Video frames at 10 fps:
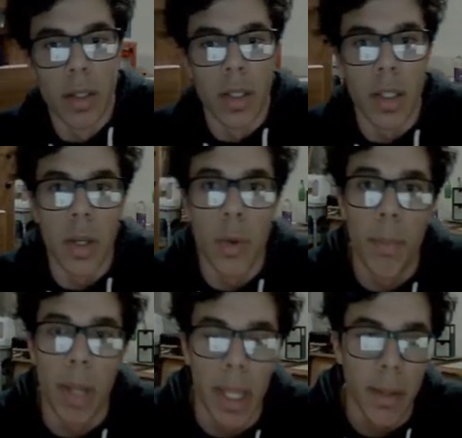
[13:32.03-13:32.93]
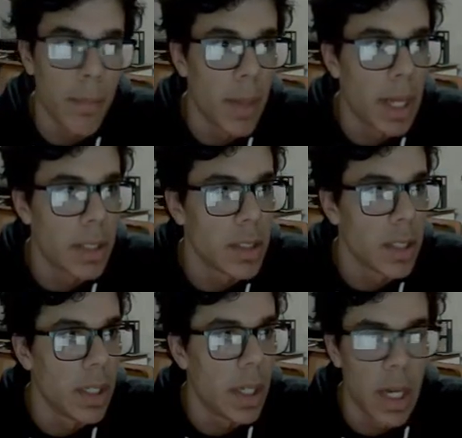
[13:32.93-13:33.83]
You will play,
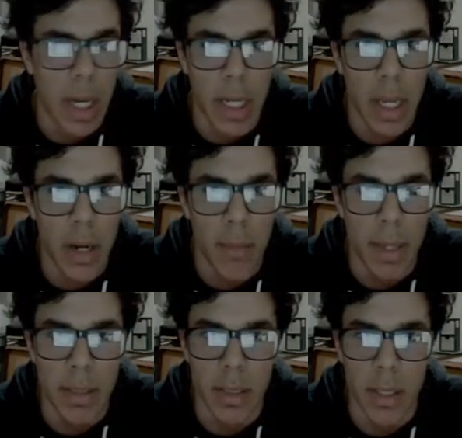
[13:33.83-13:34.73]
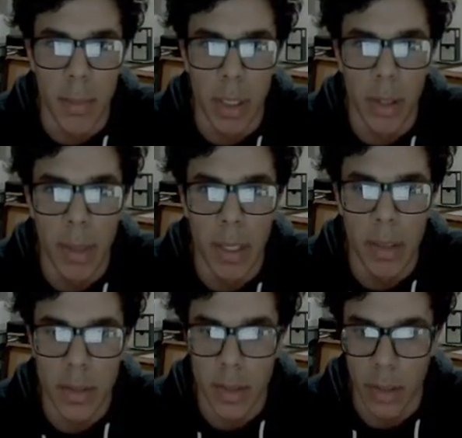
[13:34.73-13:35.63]
actually, I kind of messed this up a little
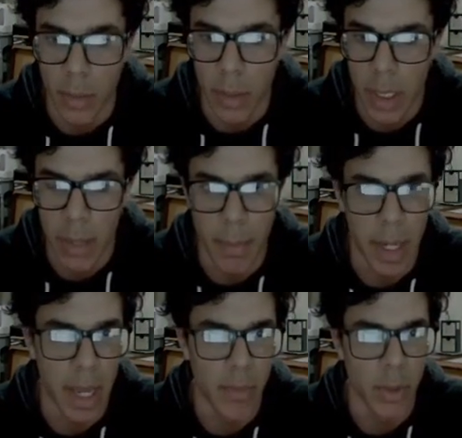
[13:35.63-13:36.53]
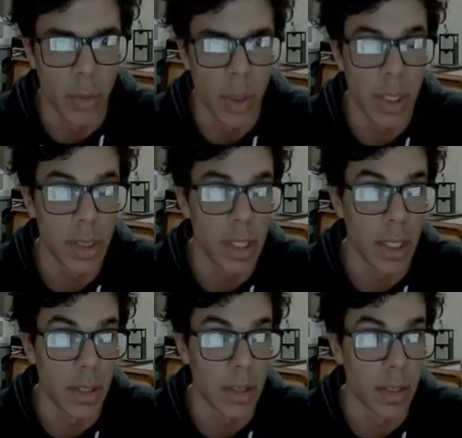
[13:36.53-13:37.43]
bit, so I might have to
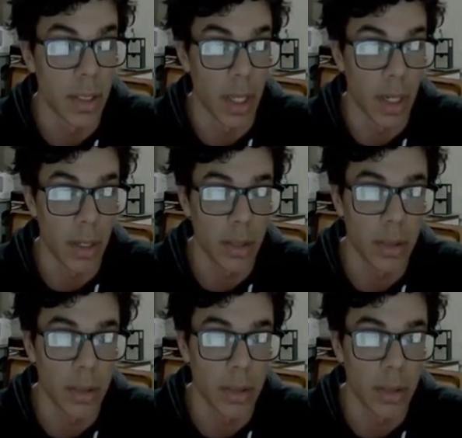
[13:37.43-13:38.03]
change this again.